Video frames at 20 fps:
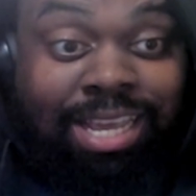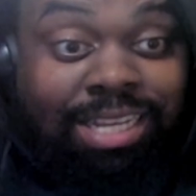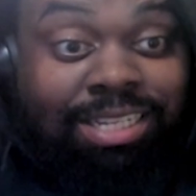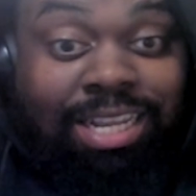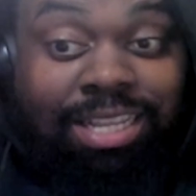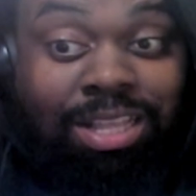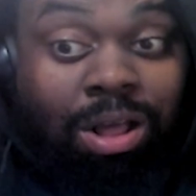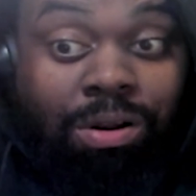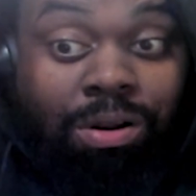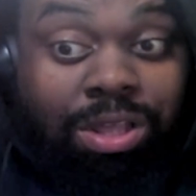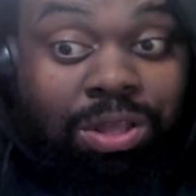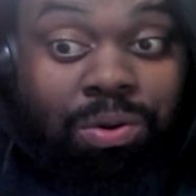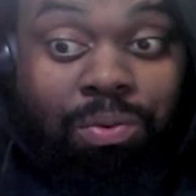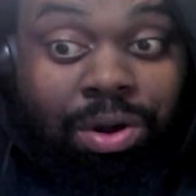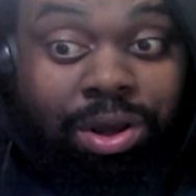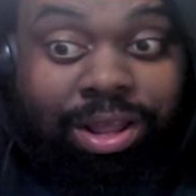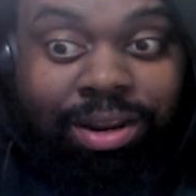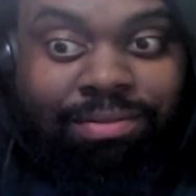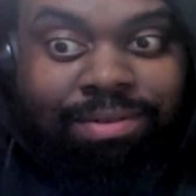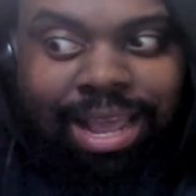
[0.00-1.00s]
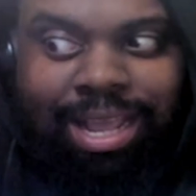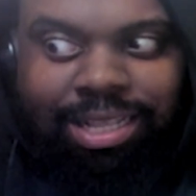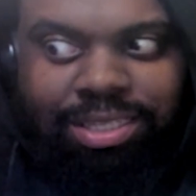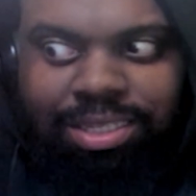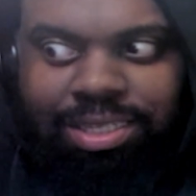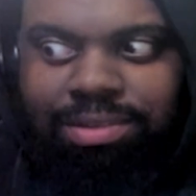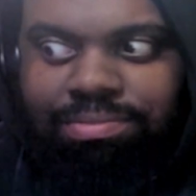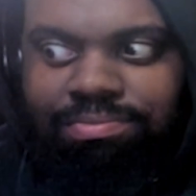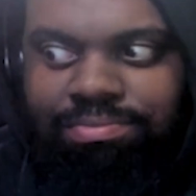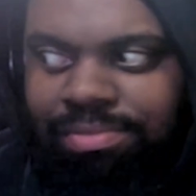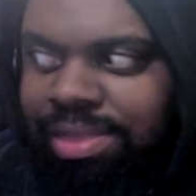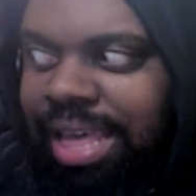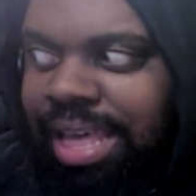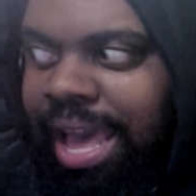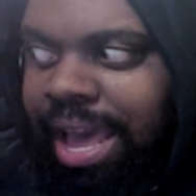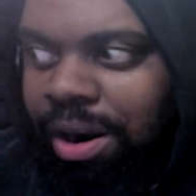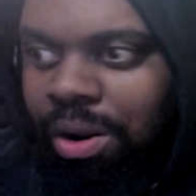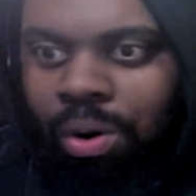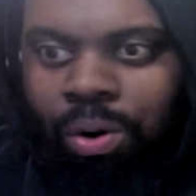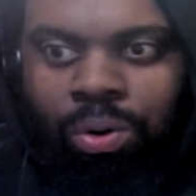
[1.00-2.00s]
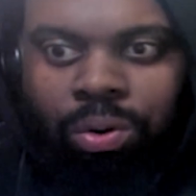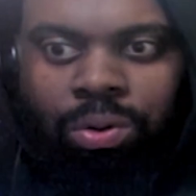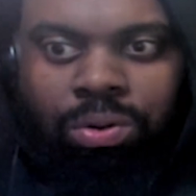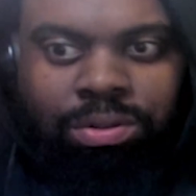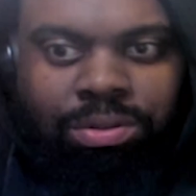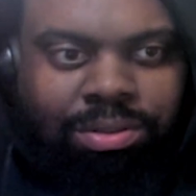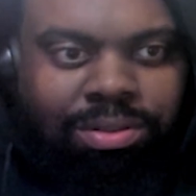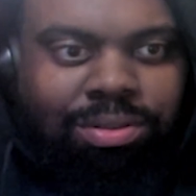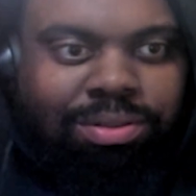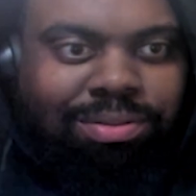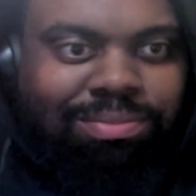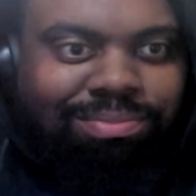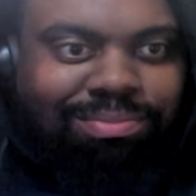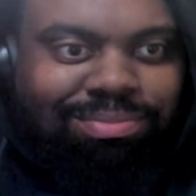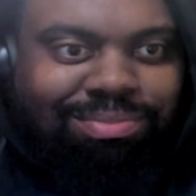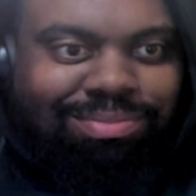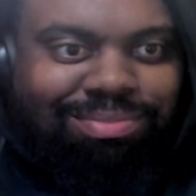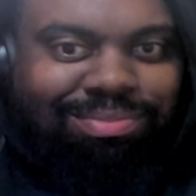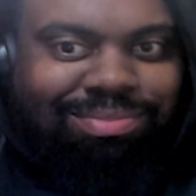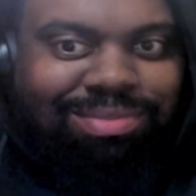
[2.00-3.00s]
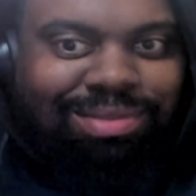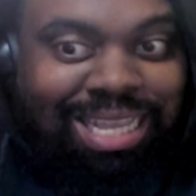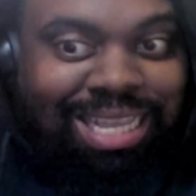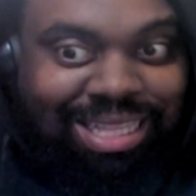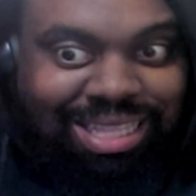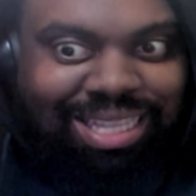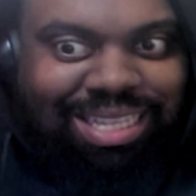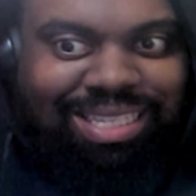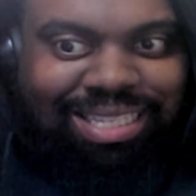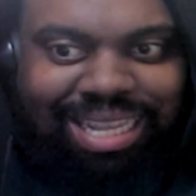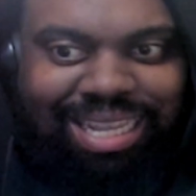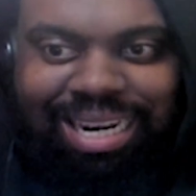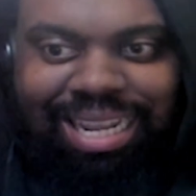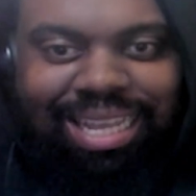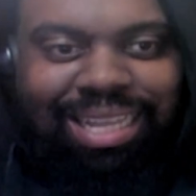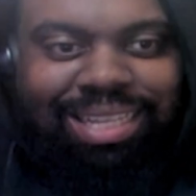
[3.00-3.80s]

not the only one that's that old in the Senate.